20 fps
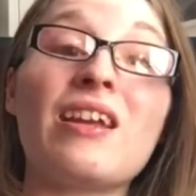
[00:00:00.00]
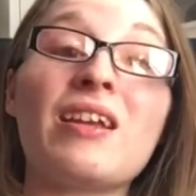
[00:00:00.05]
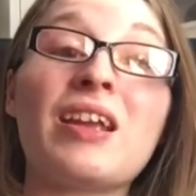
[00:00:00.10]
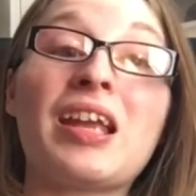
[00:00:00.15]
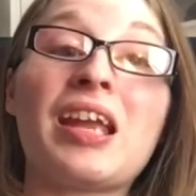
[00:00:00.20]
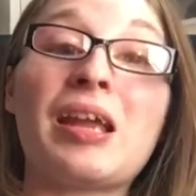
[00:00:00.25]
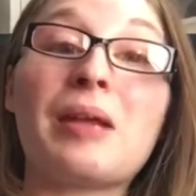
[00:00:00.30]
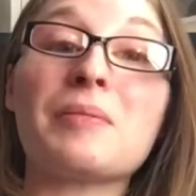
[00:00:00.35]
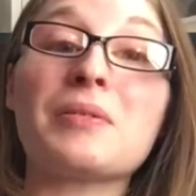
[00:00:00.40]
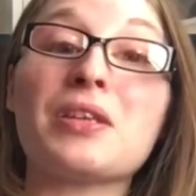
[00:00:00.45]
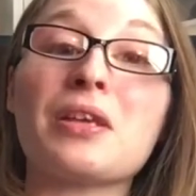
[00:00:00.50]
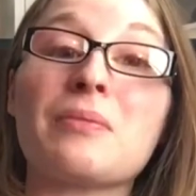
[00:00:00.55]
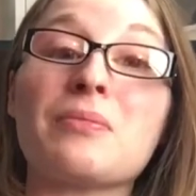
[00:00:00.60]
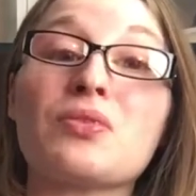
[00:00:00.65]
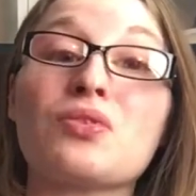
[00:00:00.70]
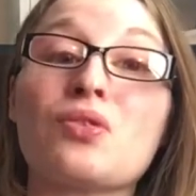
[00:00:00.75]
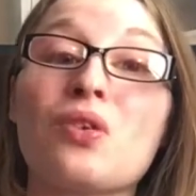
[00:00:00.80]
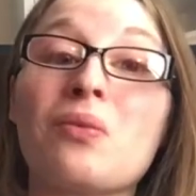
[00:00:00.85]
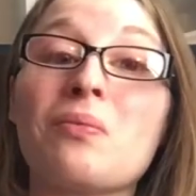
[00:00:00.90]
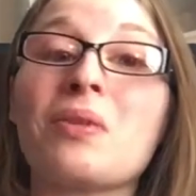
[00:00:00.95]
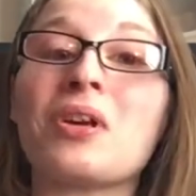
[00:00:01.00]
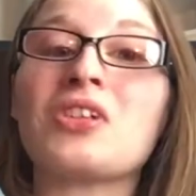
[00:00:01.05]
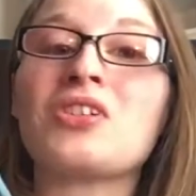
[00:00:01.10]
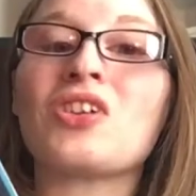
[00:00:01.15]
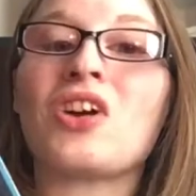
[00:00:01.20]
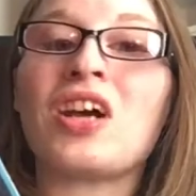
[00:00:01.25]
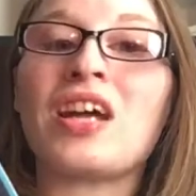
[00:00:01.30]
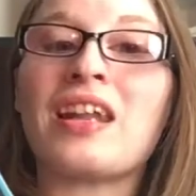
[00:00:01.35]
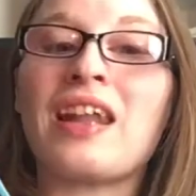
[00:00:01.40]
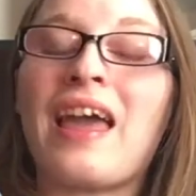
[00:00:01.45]
keeps him so much
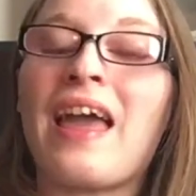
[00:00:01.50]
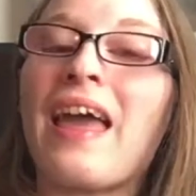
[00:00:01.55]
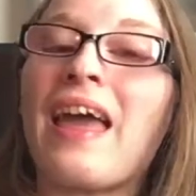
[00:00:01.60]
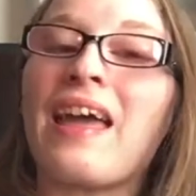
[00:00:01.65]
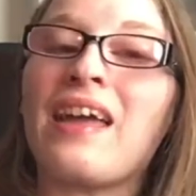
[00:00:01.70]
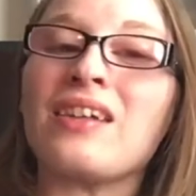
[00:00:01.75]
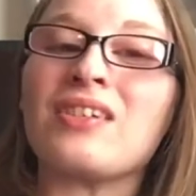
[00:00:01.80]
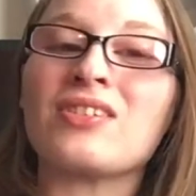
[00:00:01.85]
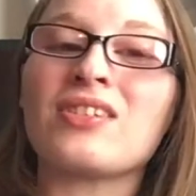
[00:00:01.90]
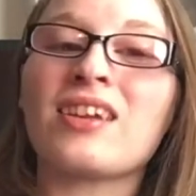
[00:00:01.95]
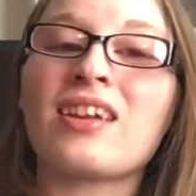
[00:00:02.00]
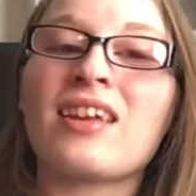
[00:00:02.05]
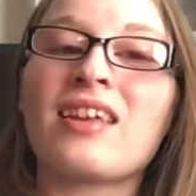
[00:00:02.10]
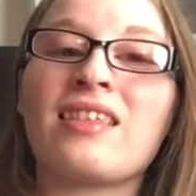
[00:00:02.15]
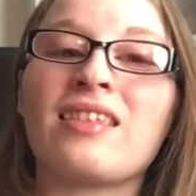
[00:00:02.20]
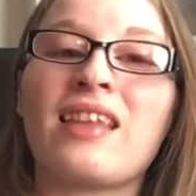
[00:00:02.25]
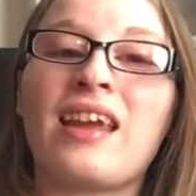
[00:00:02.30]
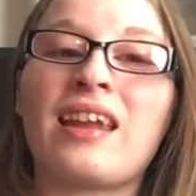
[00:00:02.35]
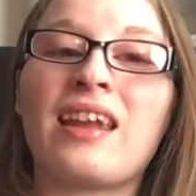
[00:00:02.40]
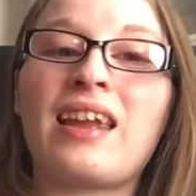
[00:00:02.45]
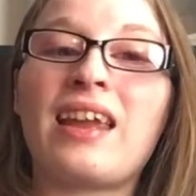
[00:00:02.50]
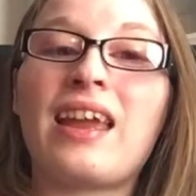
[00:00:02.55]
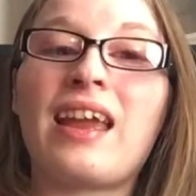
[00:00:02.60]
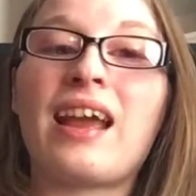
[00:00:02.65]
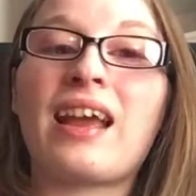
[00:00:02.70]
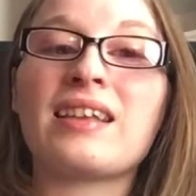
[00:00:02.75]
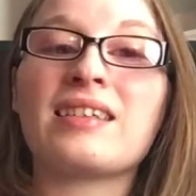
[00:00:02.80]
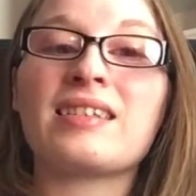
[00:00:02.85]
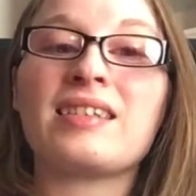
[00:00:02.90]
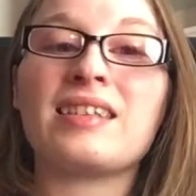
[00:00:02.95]
on edge that he
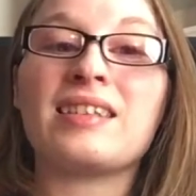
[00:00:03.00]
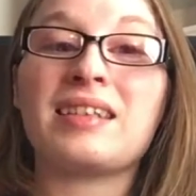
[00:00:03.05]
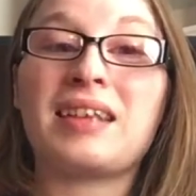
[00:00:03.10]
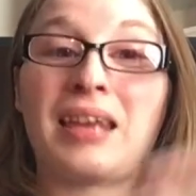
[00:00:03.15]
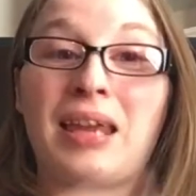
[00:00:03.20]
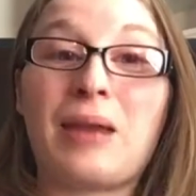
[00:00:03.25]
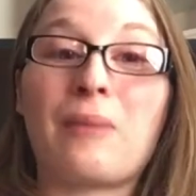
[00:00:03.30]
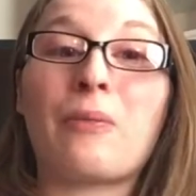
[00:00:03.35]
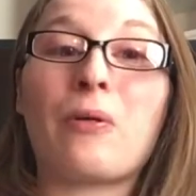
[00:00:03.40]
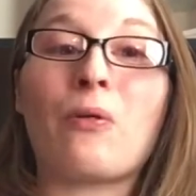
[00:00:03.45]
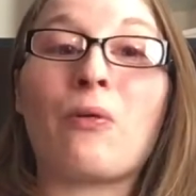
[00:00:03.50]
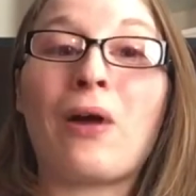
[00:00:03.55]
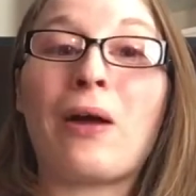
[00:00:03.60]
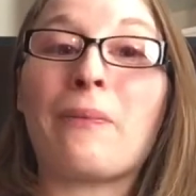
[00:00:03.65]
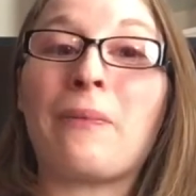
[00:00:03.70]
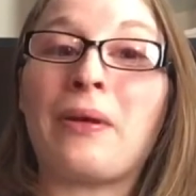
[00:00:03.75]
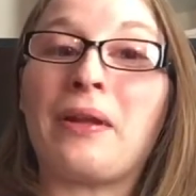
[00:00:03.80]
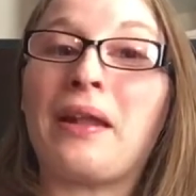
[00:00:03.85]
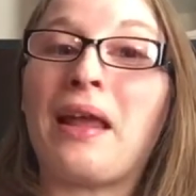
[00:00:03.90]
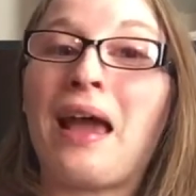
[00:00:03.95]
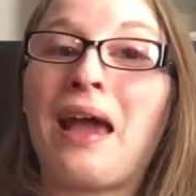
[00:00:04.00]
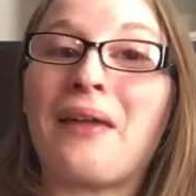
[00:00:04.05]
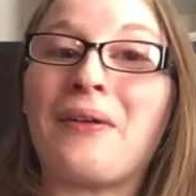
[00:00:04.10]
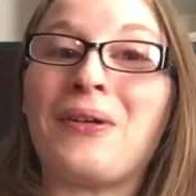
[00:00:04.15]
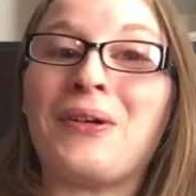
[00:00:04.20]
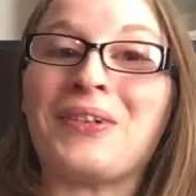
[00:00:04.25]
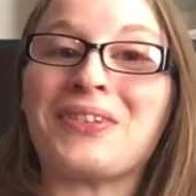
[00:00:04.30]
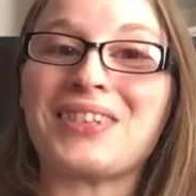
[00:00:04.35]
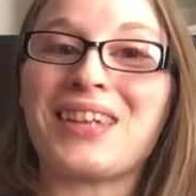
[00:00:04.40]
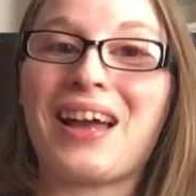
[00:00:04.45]
has to keep a weapon at
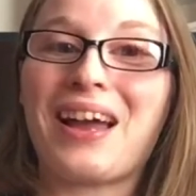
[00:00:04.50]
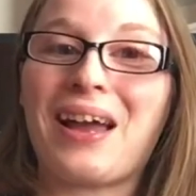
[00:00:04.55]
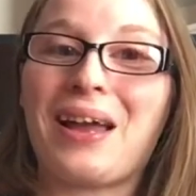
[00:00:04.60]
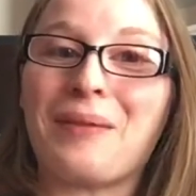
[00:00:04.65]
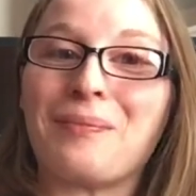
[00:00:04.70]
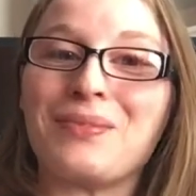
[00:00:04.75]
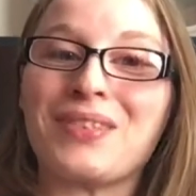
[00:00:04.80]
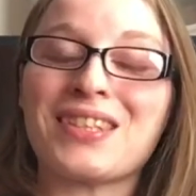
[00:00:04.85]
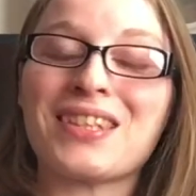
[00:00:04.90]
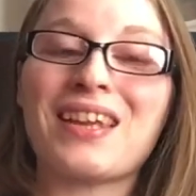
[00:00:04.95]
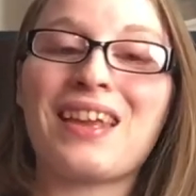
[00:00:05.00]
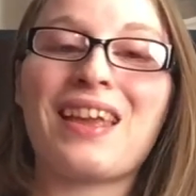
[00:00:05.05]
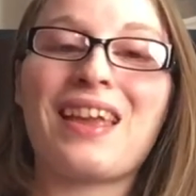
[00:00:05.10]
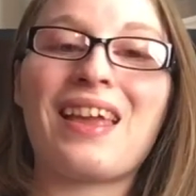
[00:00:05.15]
all times.